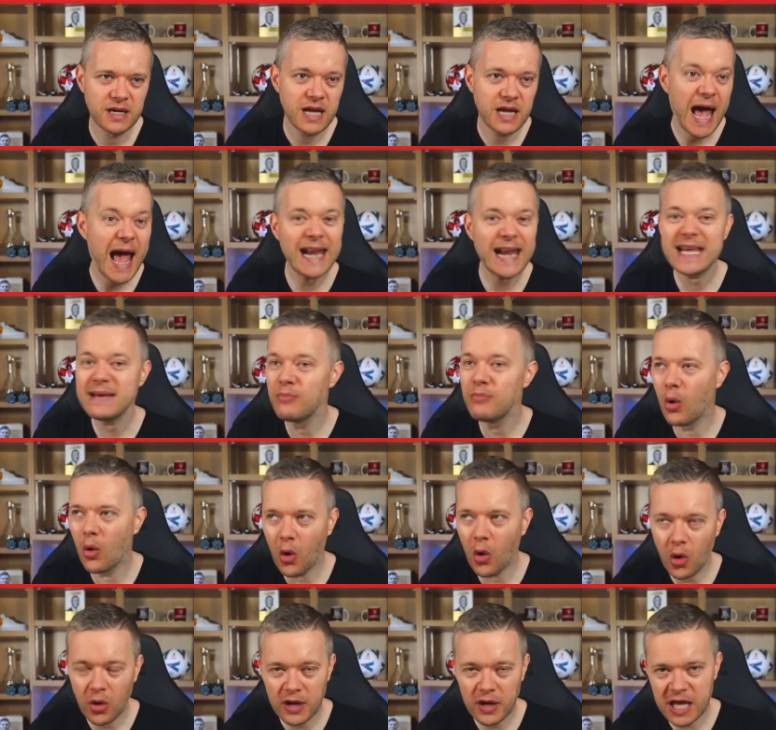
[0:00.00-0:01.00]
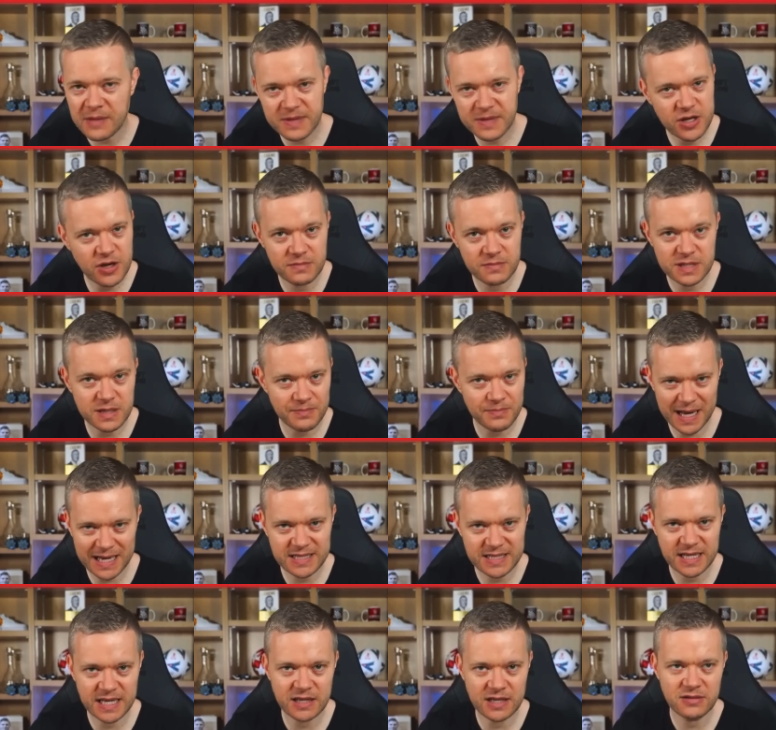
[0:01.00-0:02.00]
Any more, it becomes a bad
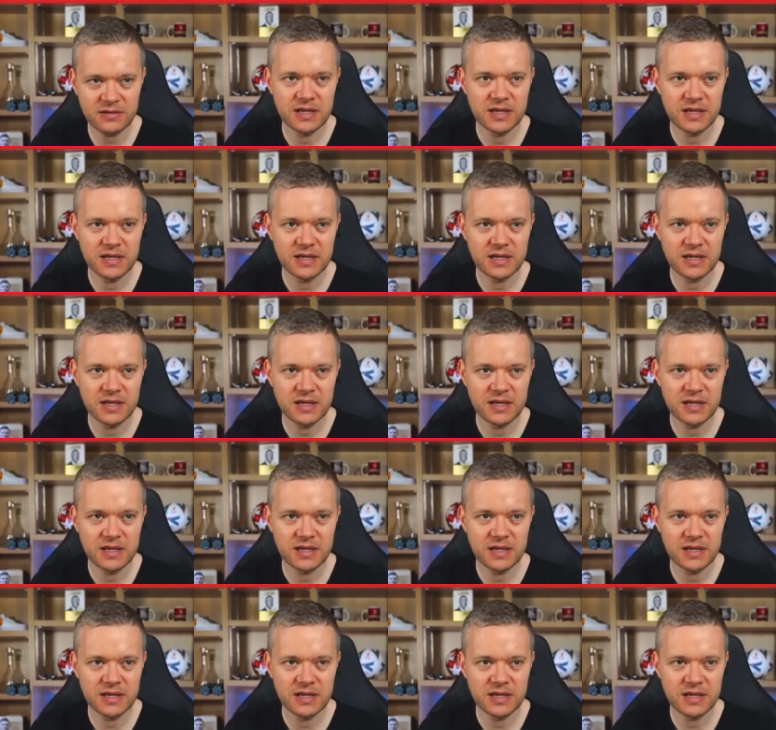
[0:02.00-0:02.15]
deal.